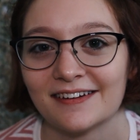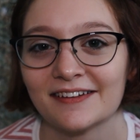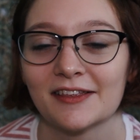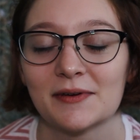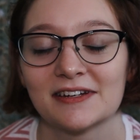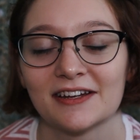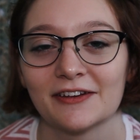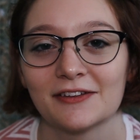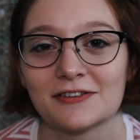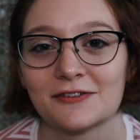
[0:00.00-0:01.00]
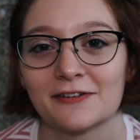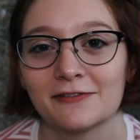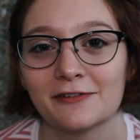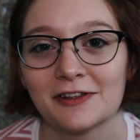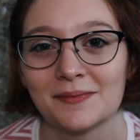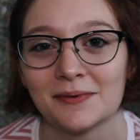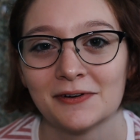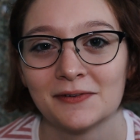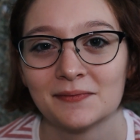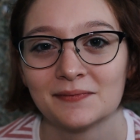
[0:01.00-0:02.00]
And let me tell you the story of Winnie the
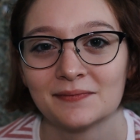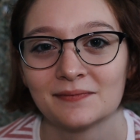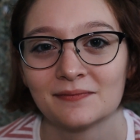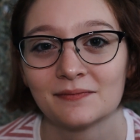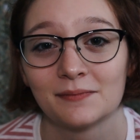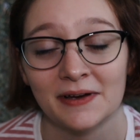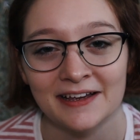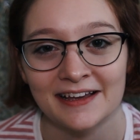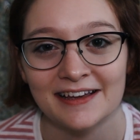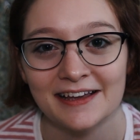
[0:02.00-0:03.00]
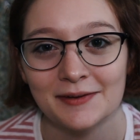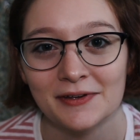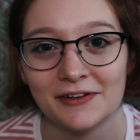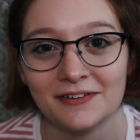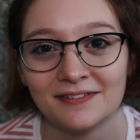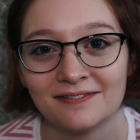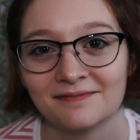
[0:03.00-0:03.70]
Pooh by A.A. Milne.